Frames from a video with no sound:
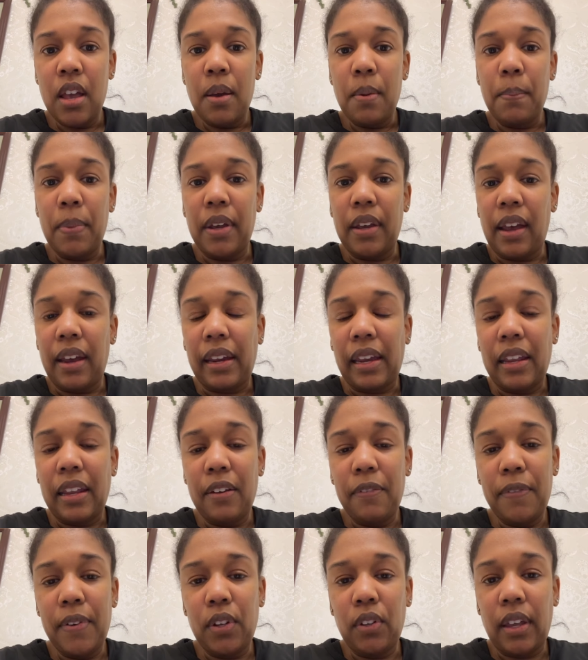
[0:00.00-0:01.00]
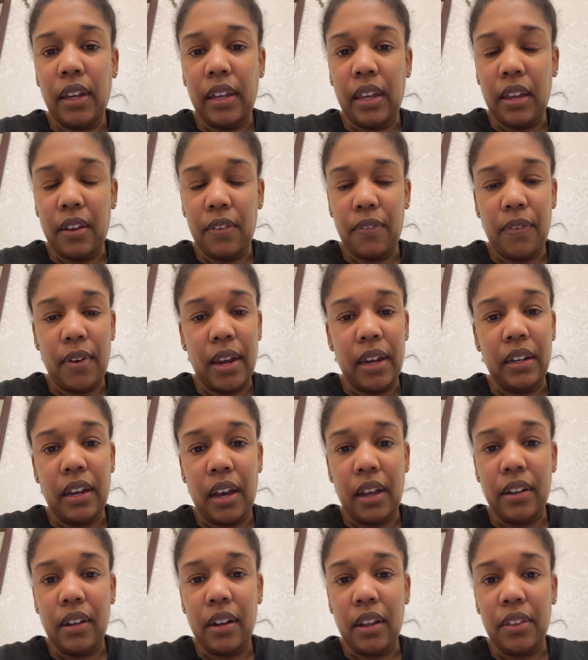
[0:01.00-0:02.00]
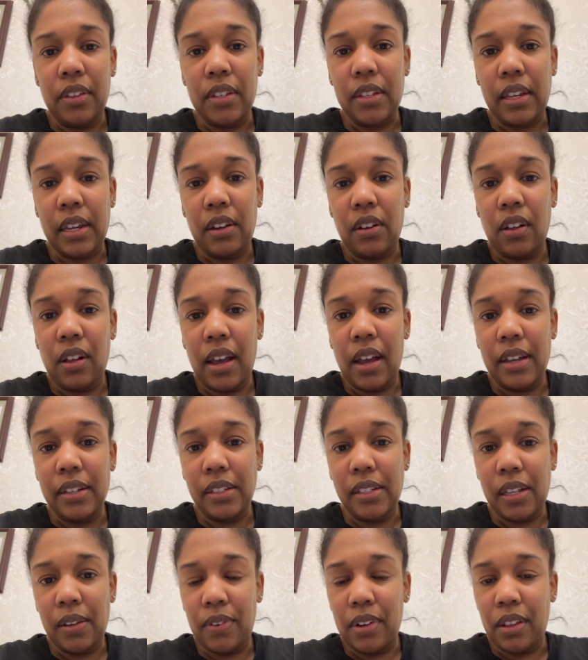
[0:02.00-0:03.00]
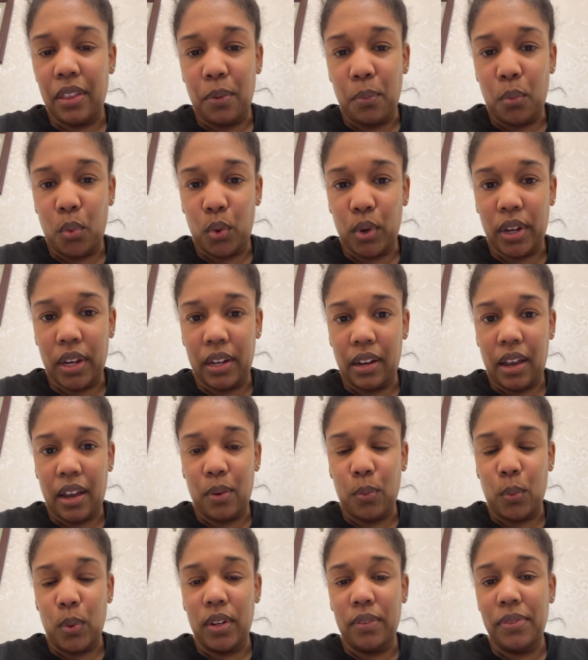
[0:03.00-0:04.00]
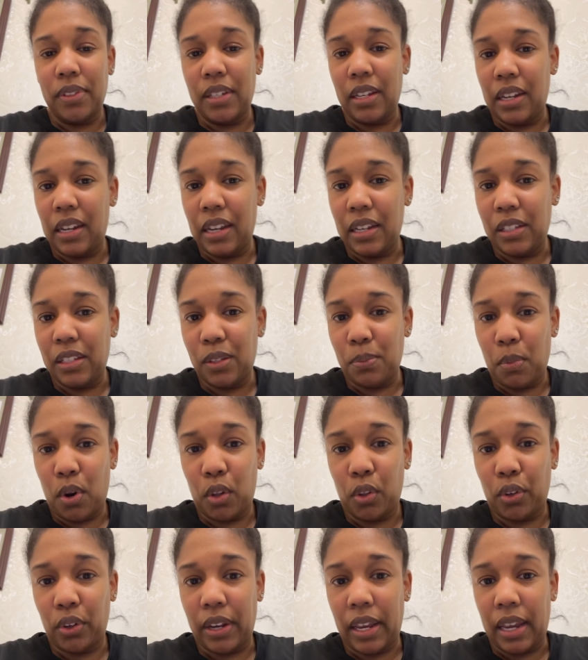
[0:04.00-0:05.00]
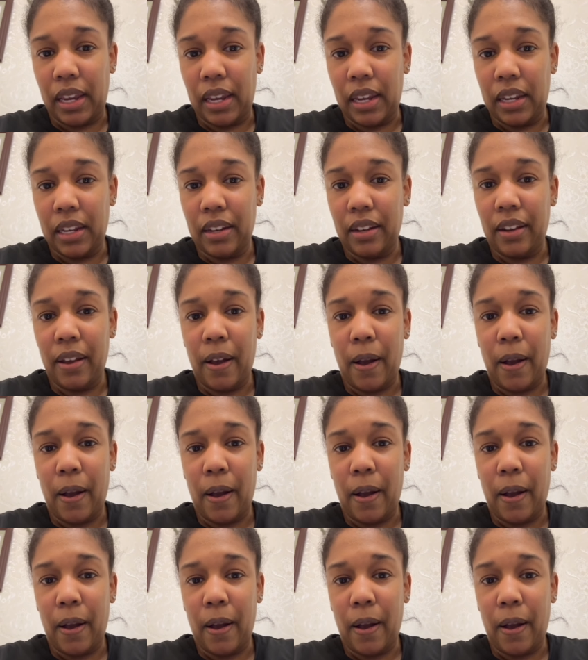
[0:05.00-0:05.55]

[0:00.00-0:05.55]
but I kind of feel like if I had gotten on the scale at seven in the morning, I would have seen a smaller gain.